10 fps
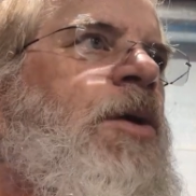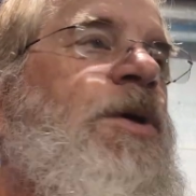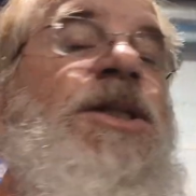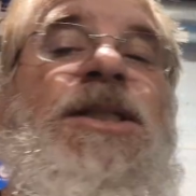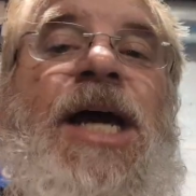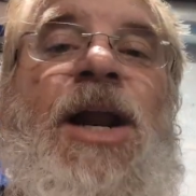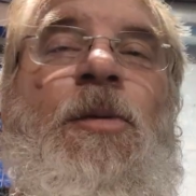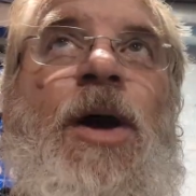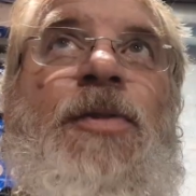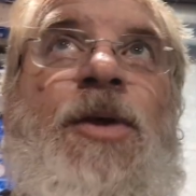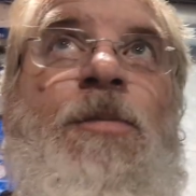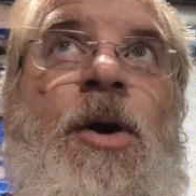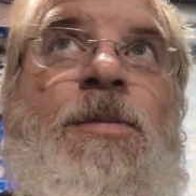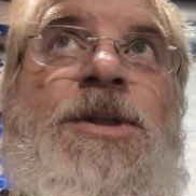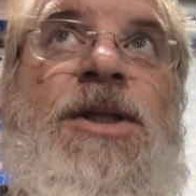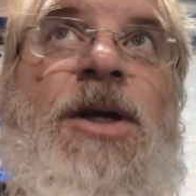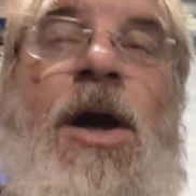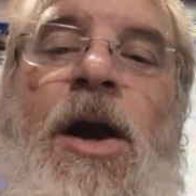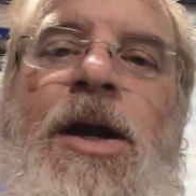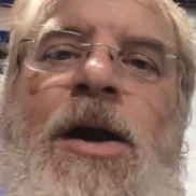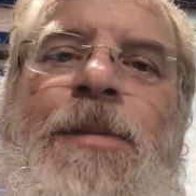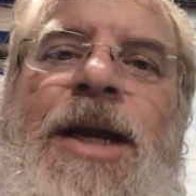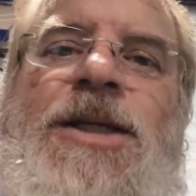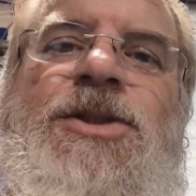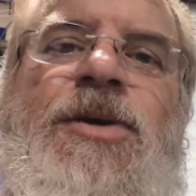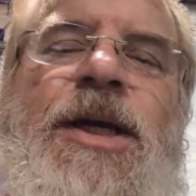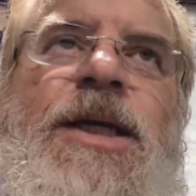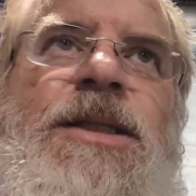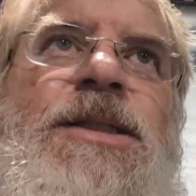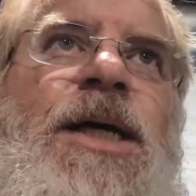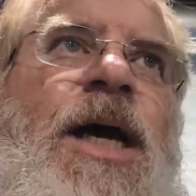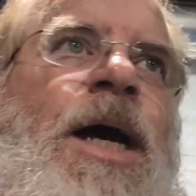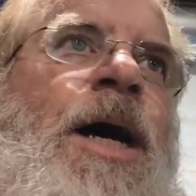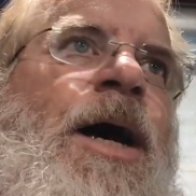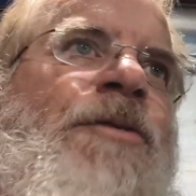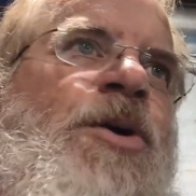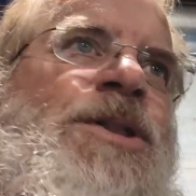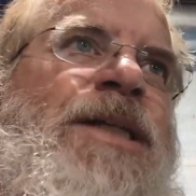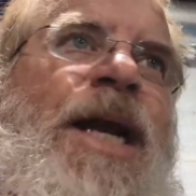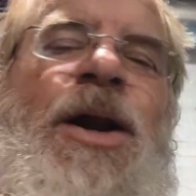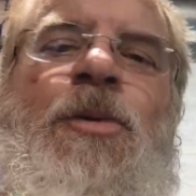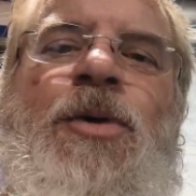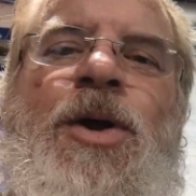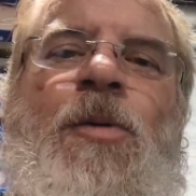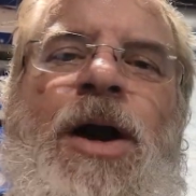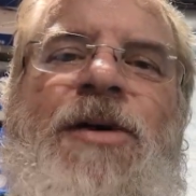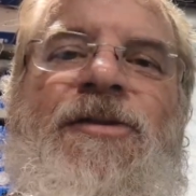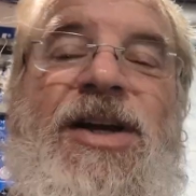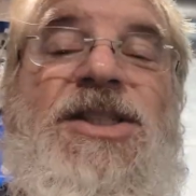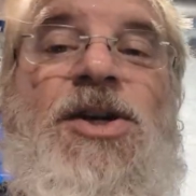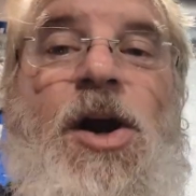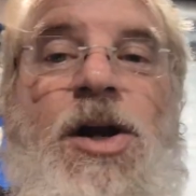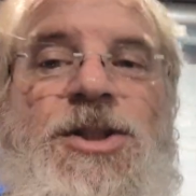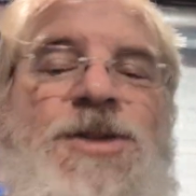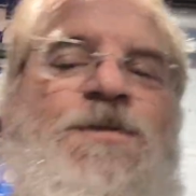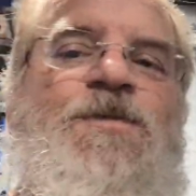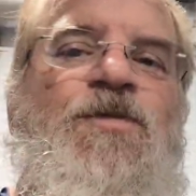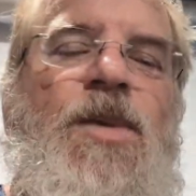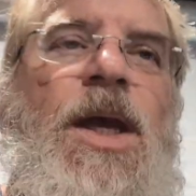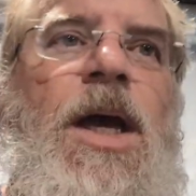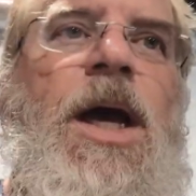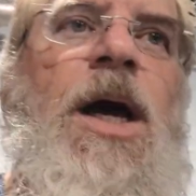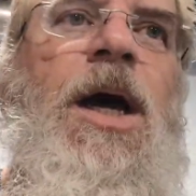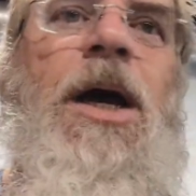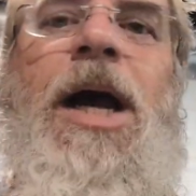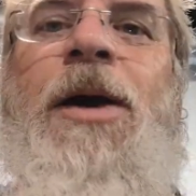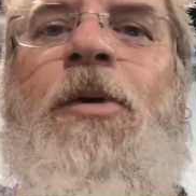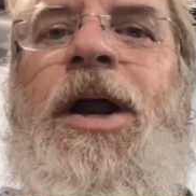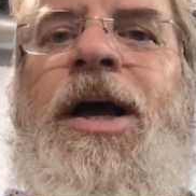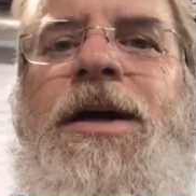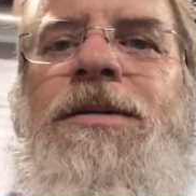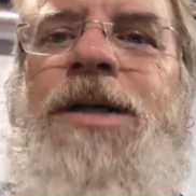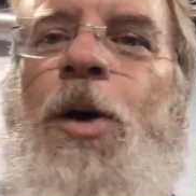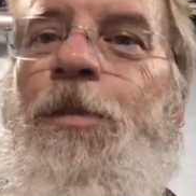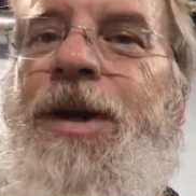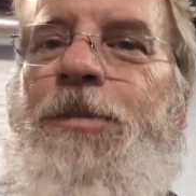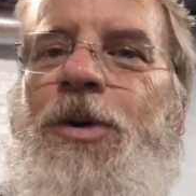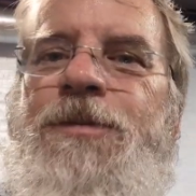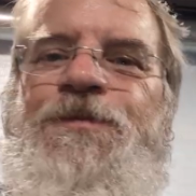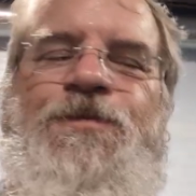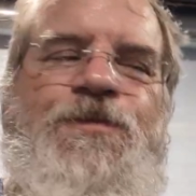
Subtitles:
which is kind of what the purpose of the car care ministry is. I've always said I don't really want to fix cars. I want to help people.